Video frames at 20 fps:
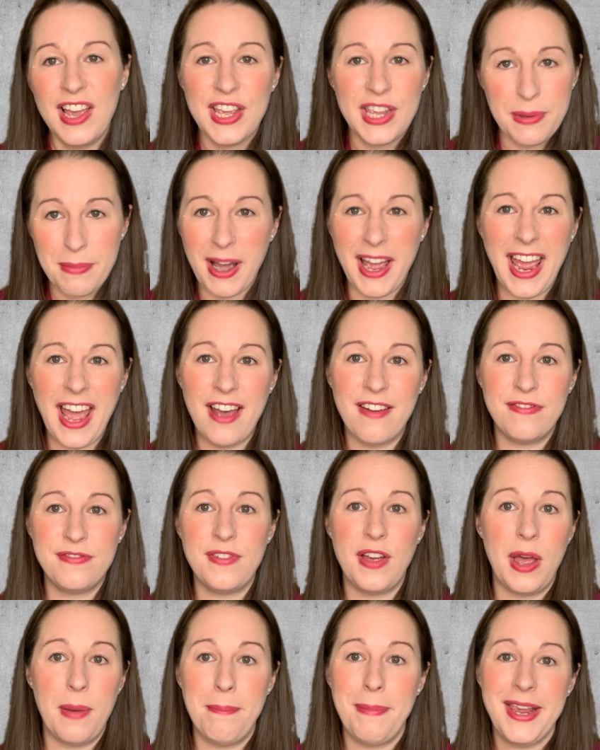You might have
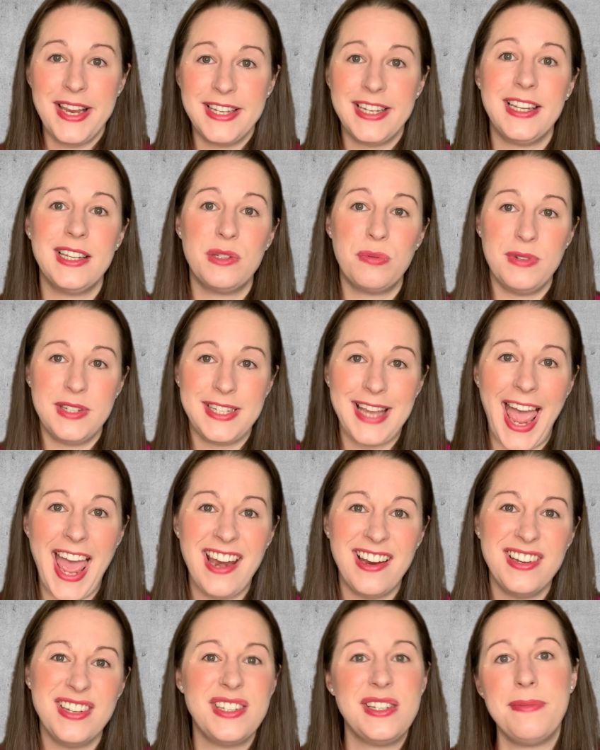meetings with
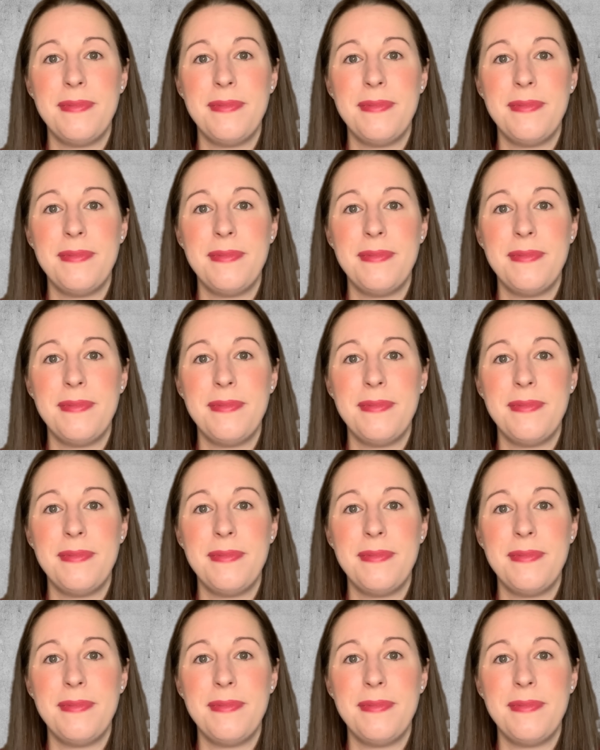tenants,